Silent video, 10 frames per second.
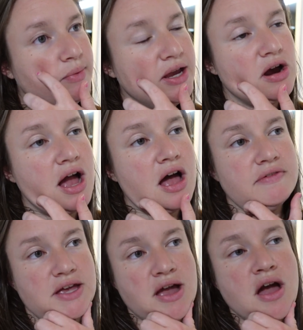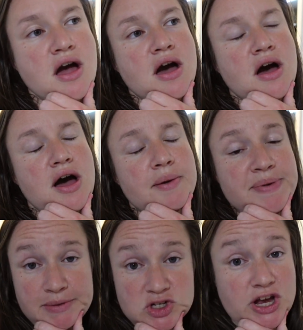We are having a
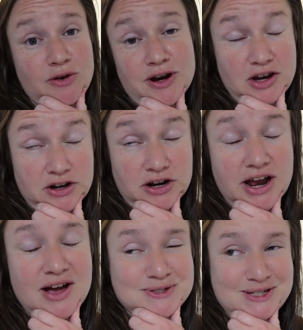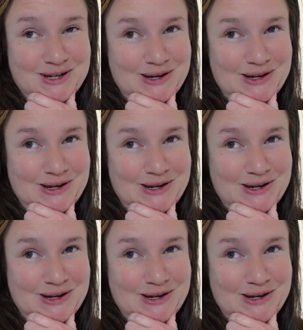baby shower here at our house